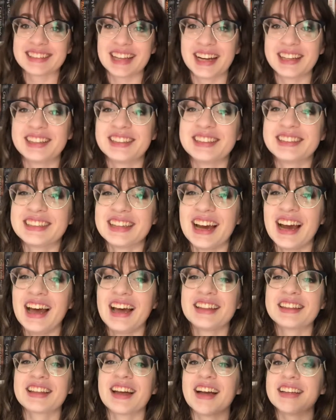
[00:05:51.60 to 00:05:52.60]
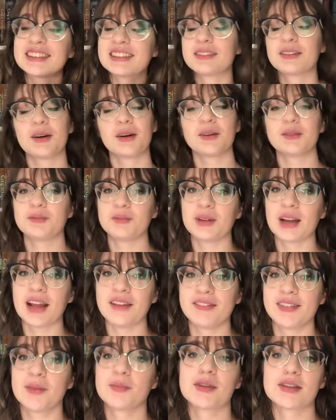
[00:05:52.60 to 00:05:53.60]
I just, the last, the when I
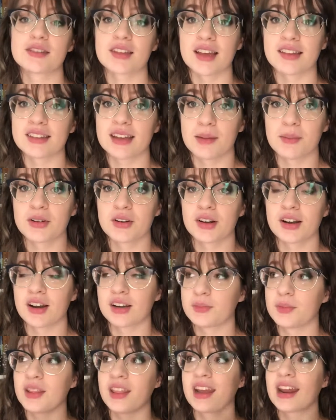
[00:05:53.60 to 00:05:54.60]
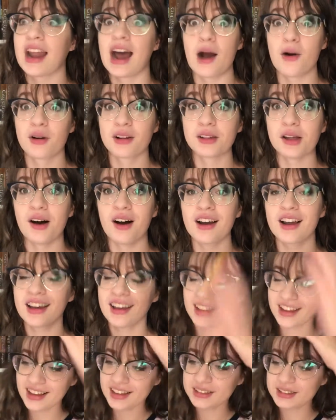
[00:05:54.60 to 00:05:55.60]
filmed this last time, it turned out to be like an hour long,
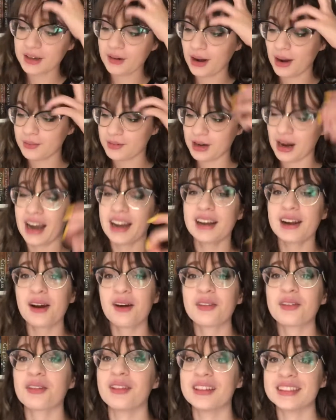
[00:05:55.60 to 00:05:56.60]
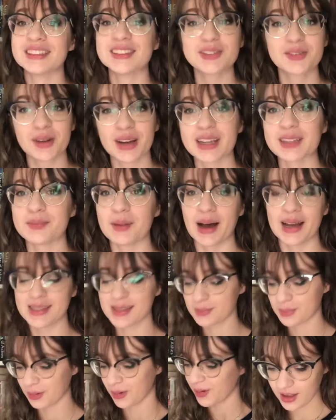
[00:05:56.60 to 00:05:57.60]
so I'm trying to go through this as quick as
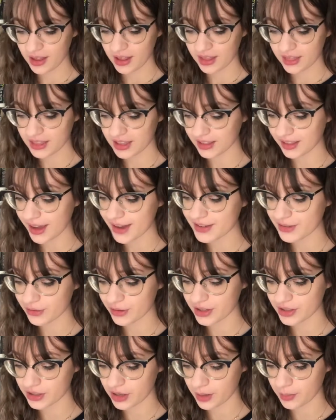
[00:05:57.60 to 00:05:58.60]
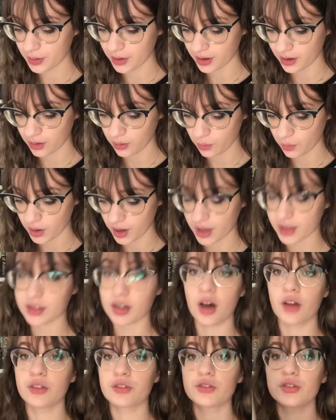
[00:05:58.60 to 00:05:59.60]
possible. The last three-star book was
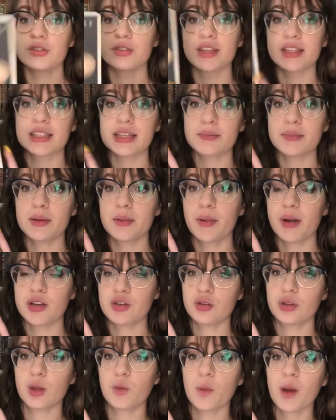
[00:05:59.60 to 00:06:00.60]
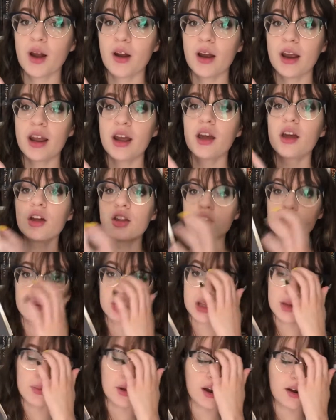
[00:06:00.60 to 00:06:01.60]
All the Truth That's in Me by Julie Berry.
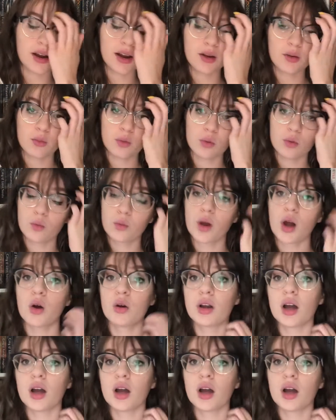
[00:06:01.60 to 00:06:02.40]
Julie Berry wrote